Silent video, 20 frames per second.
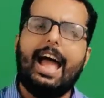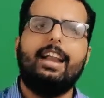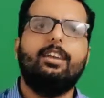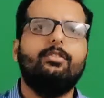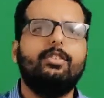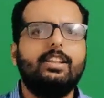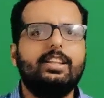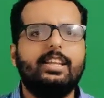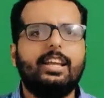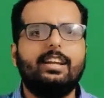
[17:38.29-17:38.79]
and
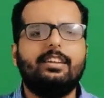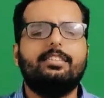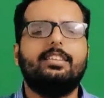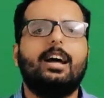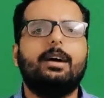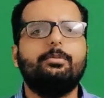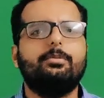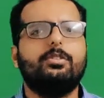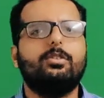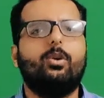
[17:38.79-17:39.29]
when the
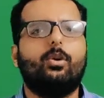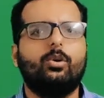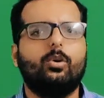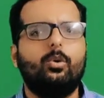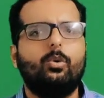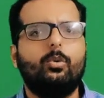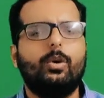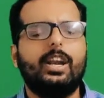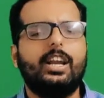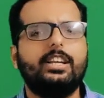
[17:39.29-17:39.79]
exams got
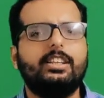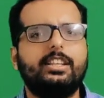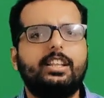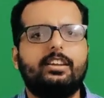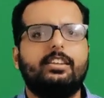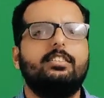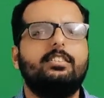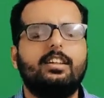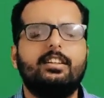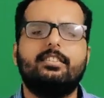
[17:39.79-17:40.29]
over and
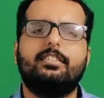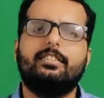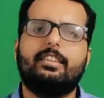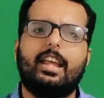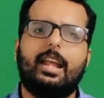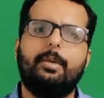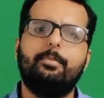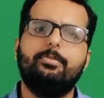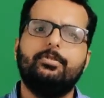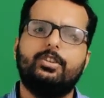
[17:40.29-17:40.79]
the results
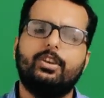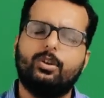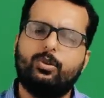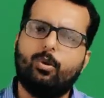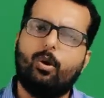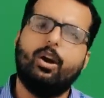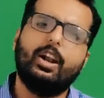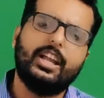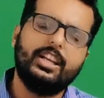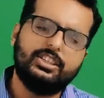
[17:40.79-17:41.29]
came, she
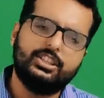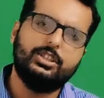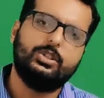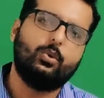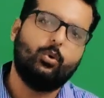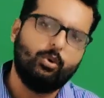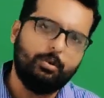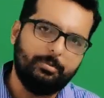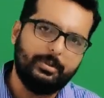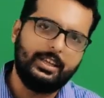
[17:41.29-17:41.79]
called and she
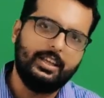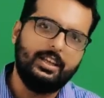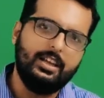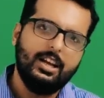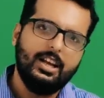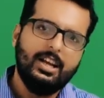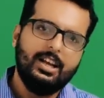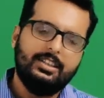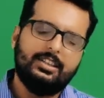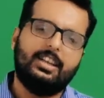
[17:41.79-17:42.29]
told me
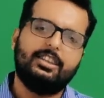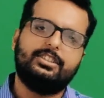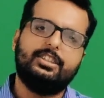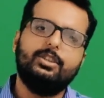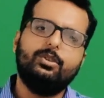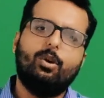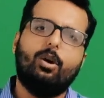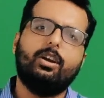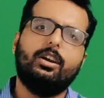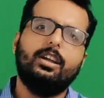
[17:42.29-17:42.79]
that
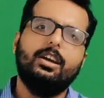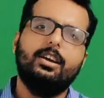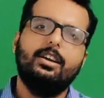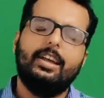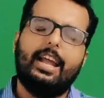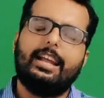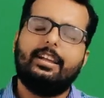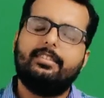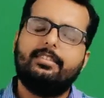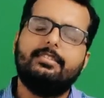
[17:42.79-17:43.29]
she
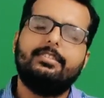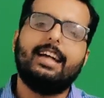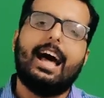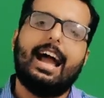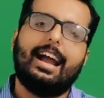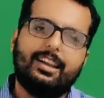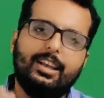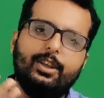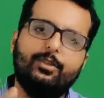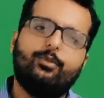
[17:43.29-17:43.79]
got
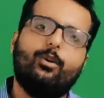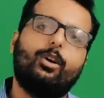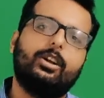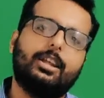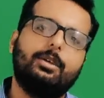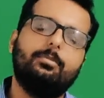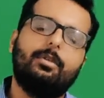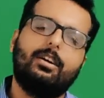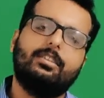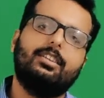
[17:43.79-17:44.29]
exactly
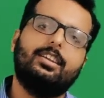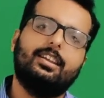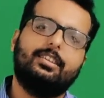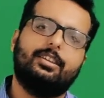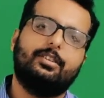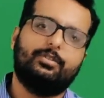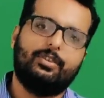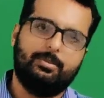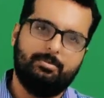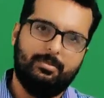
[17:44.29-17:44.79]
40 marks in
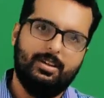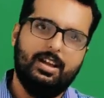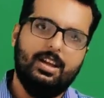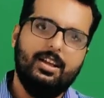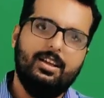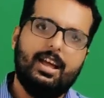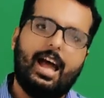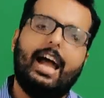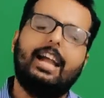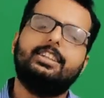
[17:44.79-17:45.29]
SFM
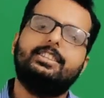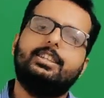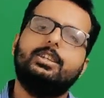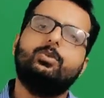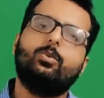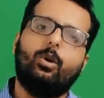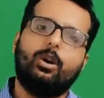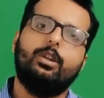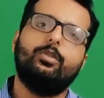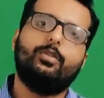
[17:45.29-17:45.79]
and she
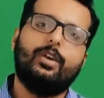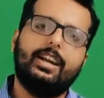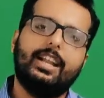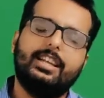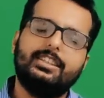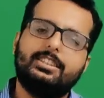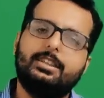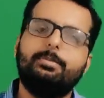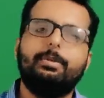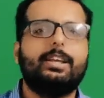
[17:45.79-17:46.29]
qualified
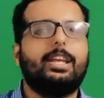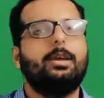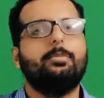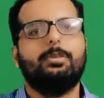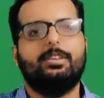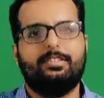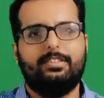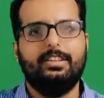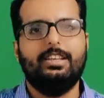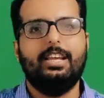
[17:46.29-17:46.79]
and she
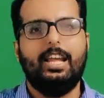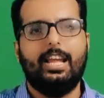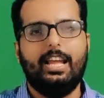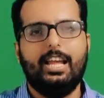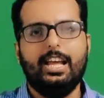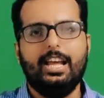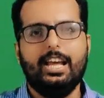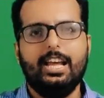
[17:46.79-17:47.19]
became a CA.